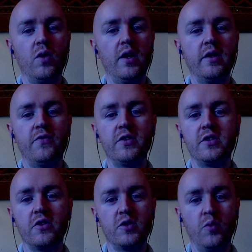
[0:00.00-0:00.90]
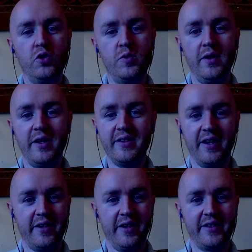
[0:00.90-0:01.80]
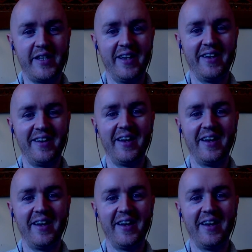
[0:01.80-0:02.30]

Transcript: life is not supposed to be like that, guys.